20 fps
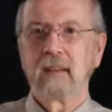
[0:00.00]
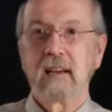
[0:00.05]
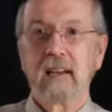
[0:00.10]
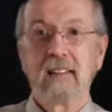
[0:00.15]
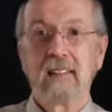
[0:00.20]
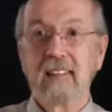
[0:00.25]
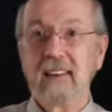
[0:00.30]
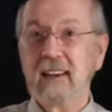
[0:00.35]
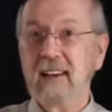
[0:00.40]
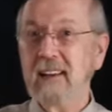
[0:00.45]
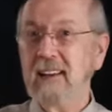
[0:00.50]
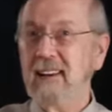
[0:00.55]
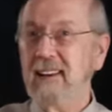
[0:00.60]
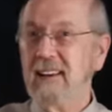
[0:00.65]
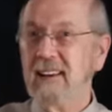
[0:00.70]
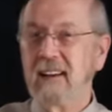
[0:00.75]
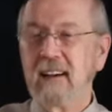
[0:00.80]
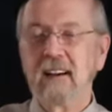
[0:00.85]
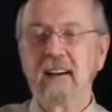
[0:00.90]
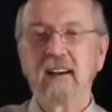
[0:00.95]
And then
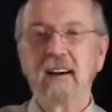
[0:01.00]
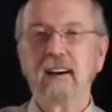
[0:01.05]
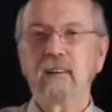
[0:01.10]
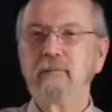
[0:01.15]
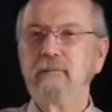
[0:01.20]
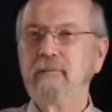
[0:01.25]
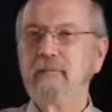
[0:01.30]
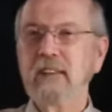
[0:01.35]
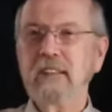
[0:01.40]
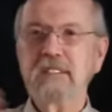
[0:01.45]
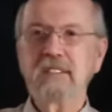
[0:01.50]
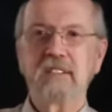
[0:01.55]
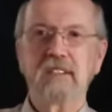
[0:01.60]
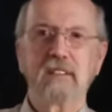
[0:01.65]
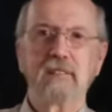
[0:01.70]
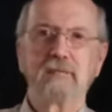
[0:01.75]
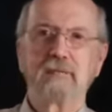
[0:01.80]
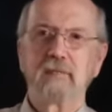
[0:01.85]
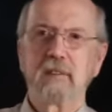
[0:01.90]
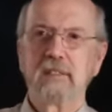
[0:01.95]
a
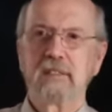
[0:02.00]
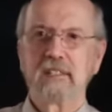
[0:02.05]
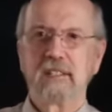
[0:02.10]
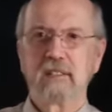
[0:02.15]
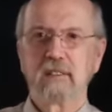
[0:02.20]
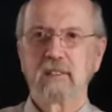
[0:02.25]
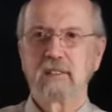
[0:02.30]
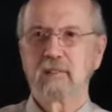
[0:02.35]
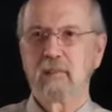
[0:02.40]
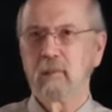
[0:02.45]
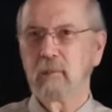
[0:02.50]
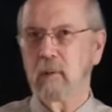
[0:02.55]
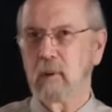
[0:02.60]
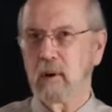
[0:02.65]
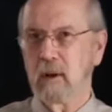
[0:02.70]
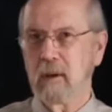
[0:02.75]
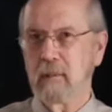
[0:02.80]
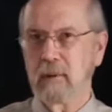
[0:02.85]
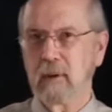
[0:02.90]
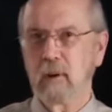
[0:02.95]
vista of frontiers of
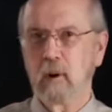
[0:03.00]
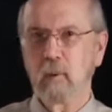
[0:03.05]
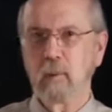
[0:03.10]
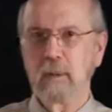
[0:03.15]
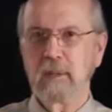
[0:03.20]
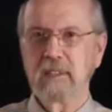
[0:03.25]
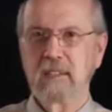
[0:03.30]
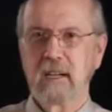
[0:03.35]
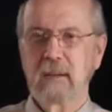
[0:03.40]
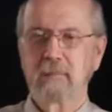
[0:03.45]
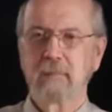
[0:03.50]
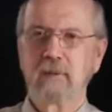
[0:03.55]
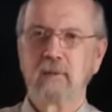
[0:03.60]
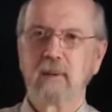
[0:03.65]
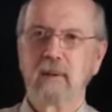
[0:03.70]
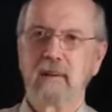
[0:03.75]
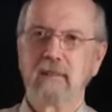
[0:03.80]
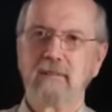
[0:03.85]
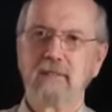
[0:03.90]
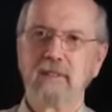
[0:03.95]
employment opens up to our